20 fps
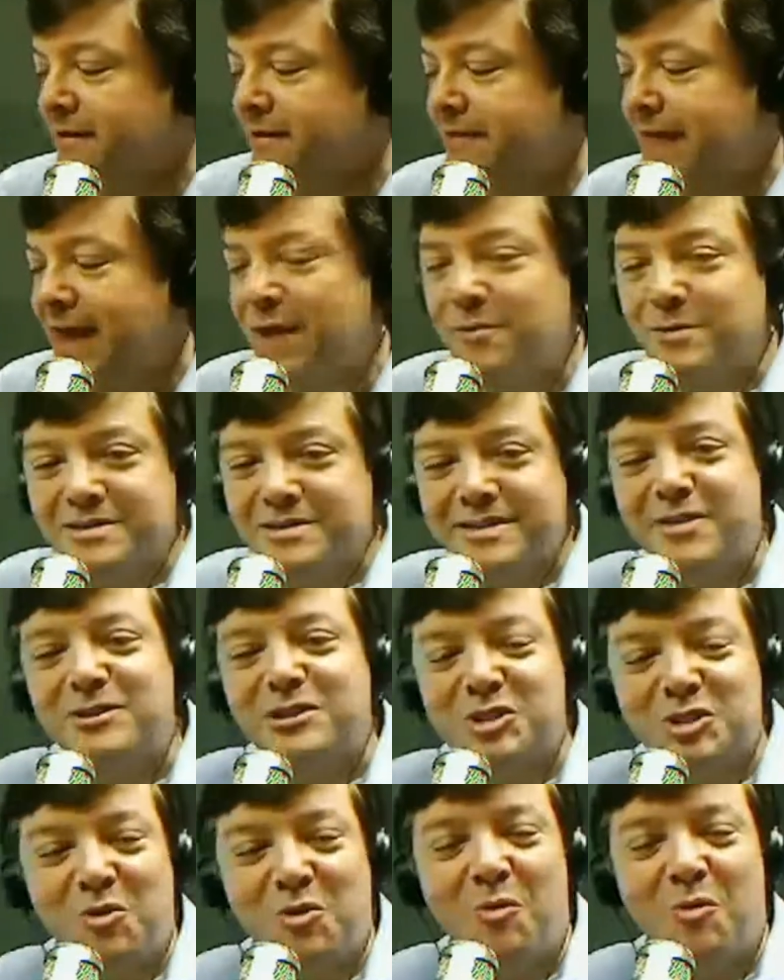That was their
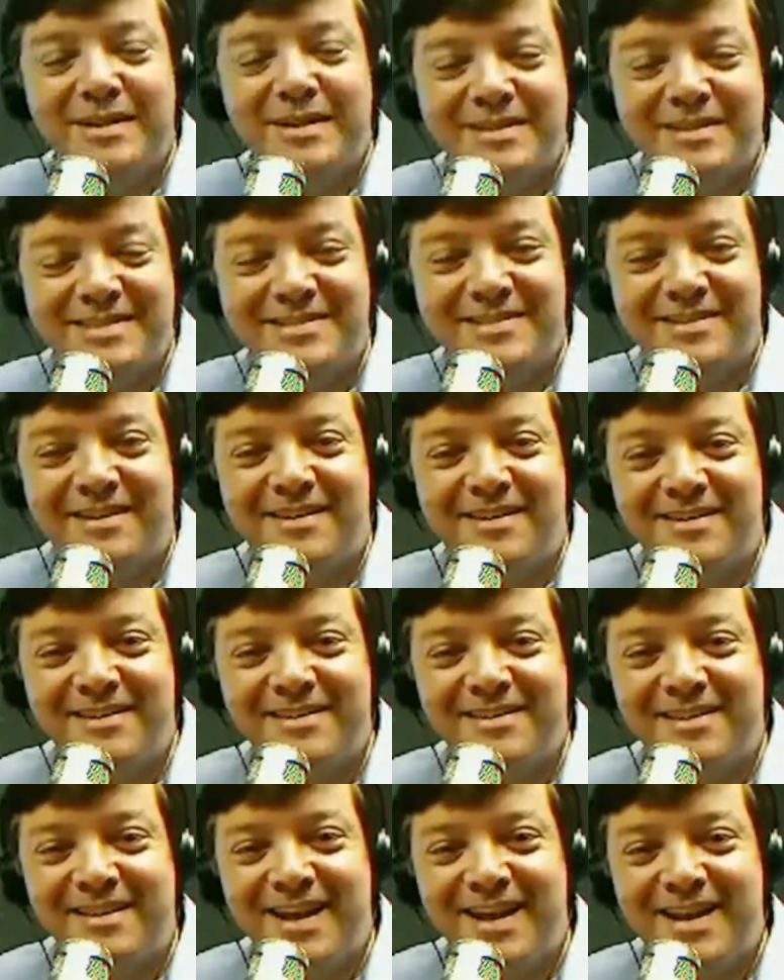choice
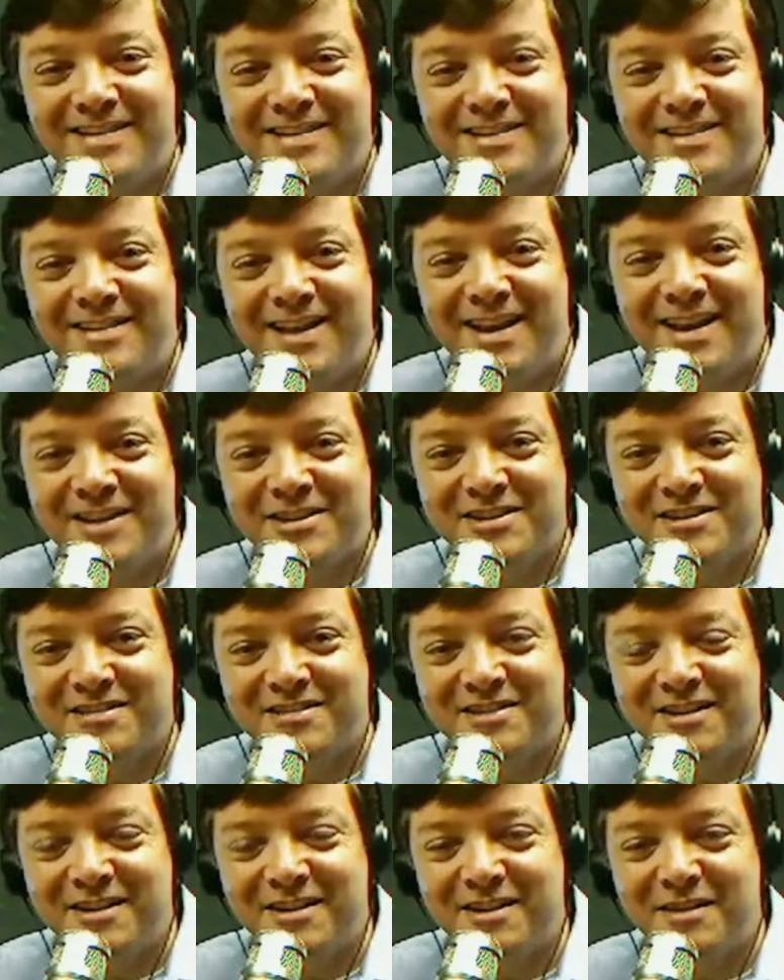in the last
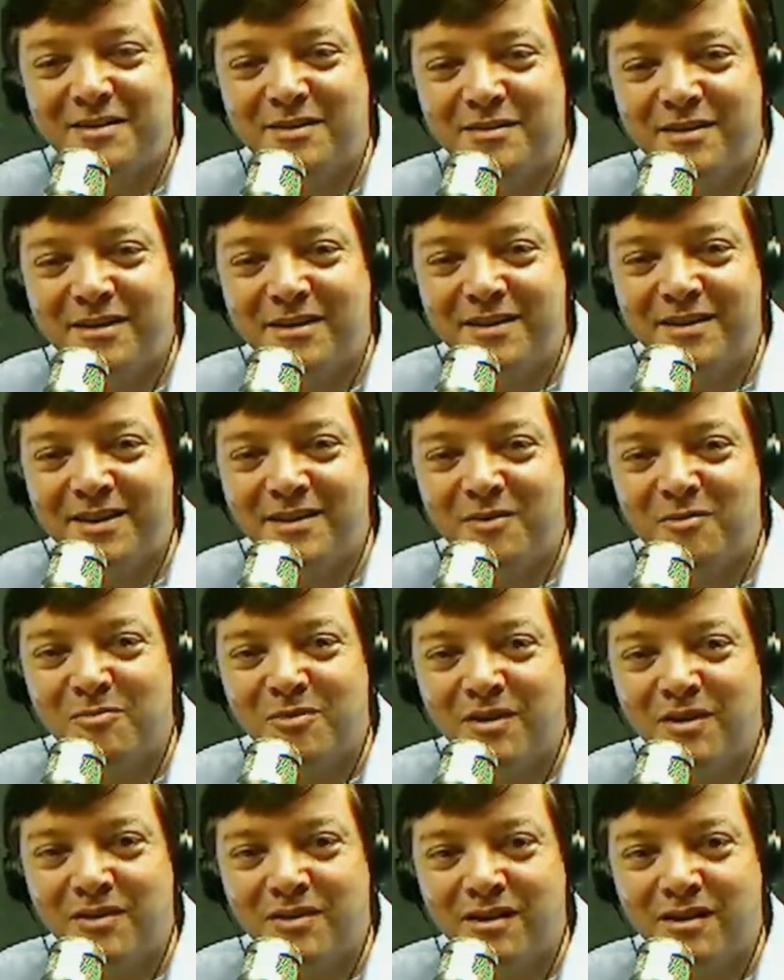election, in the
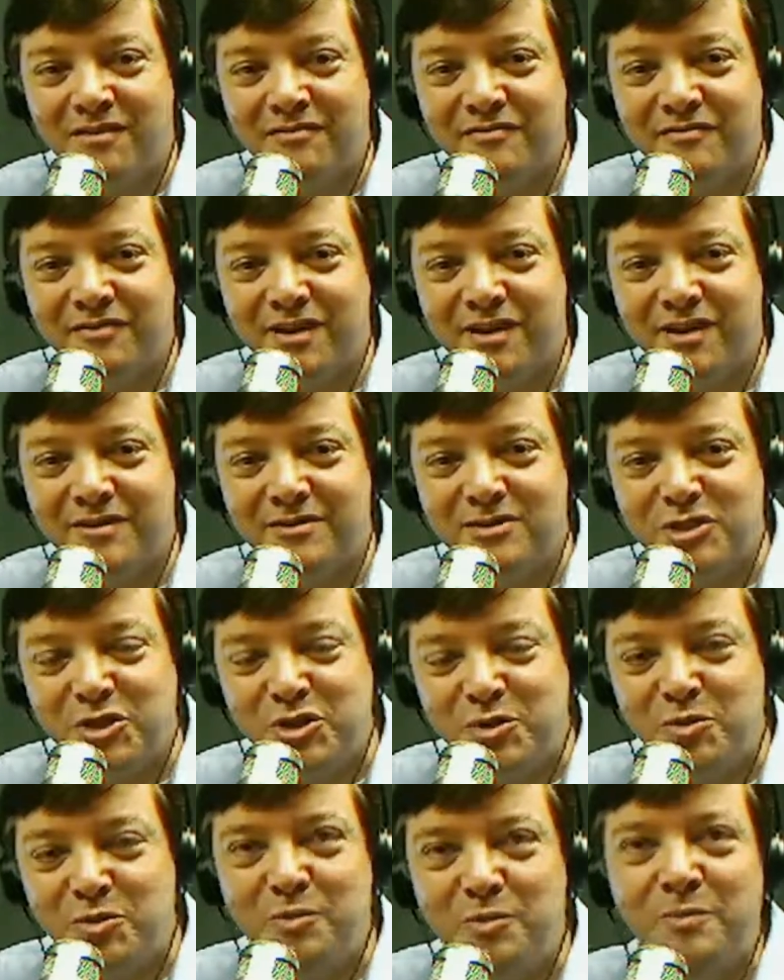runoff.
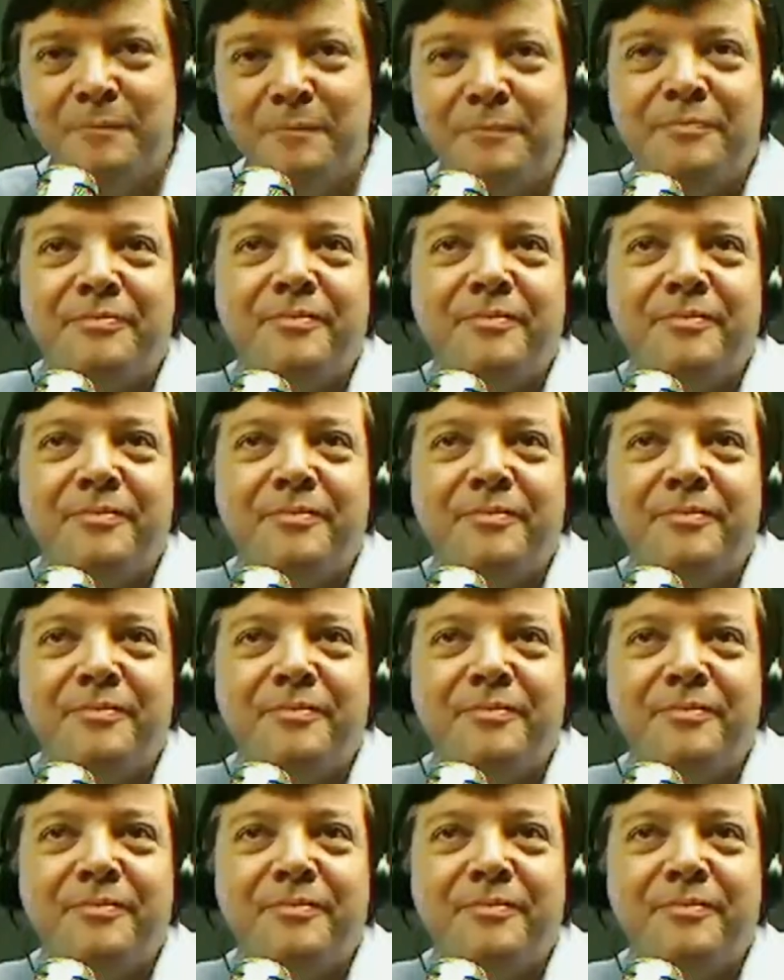Two,